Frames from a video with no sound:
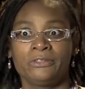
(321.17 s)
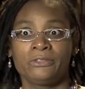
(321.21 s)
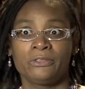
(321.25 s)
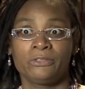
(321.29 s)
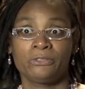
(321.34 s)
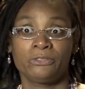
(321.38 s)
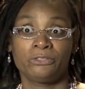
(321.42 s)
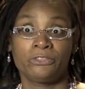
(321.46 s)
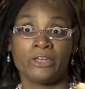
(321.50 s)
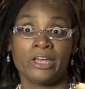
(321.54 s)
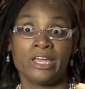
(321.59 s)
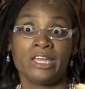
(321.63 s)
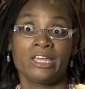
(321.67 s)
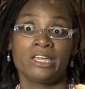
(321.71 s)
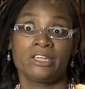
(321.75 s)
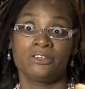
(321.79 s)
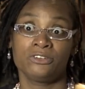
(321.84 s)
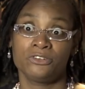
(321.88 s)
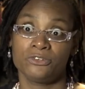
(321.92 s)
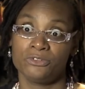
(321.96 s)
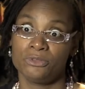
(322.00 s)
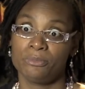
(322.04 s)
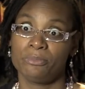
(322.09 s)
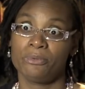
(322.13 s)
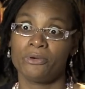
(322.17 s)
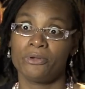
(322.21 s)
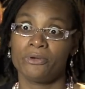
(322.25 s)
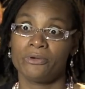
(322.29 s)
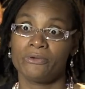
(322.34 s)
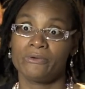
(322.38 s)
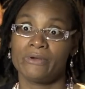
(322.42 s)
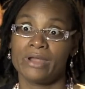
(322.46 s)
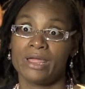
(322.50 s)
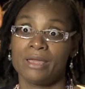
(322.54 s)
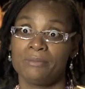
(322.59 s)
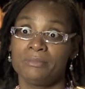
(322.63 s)
they can do the
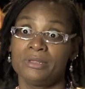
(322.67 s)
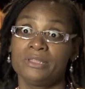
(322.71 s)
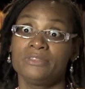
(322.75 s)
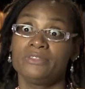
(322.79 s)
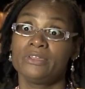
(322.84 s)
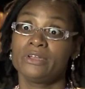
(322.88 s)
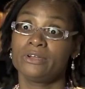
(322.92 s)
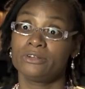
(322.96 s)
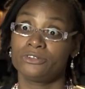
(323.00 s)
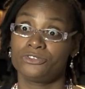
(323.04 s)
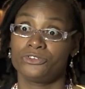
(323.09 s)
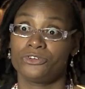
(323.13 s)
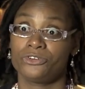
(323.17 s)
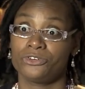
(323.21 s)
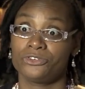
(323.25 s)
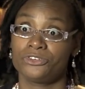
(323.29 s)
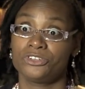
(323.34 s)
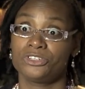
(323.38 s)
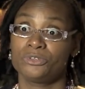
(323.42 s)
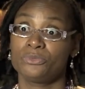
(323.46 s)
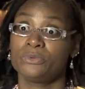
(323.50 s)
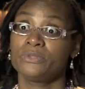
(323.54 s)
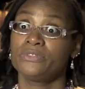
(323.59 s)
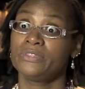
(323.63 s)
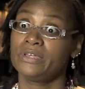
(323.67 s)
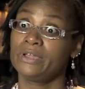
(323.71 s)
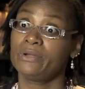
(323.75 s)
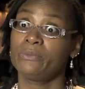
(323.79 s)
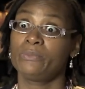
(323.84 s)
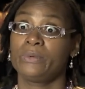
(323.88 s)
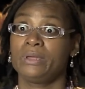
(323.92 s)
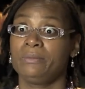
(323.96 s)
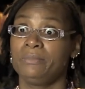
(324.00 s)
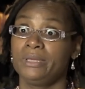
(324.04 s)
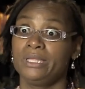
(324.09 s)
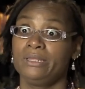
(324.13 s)
program in their churches with their
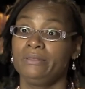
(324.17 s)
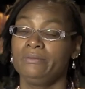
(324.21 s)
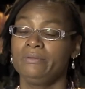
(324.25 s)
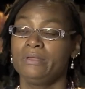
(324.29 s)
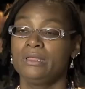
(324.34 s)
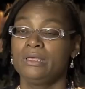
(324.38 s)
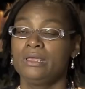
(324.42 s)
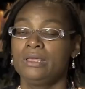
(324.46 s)
women.